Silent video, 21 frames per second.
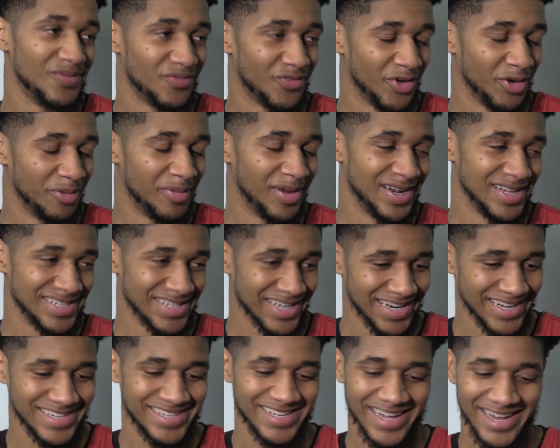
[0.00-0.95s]
Freeman is
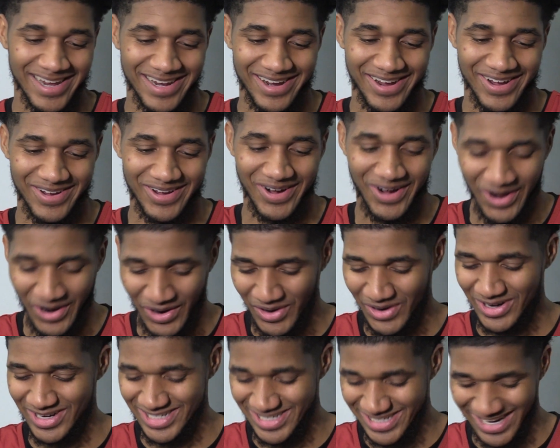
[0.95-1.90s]
going to take
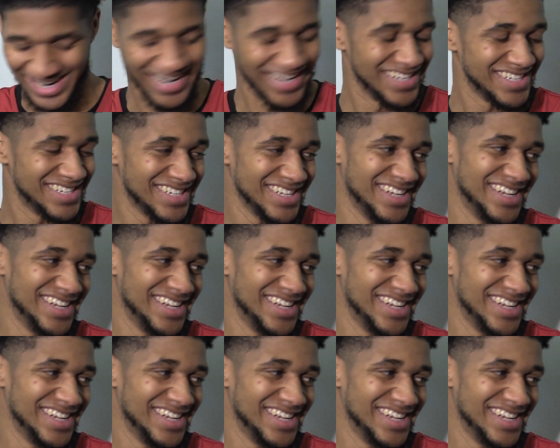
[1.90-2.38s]
all the shots.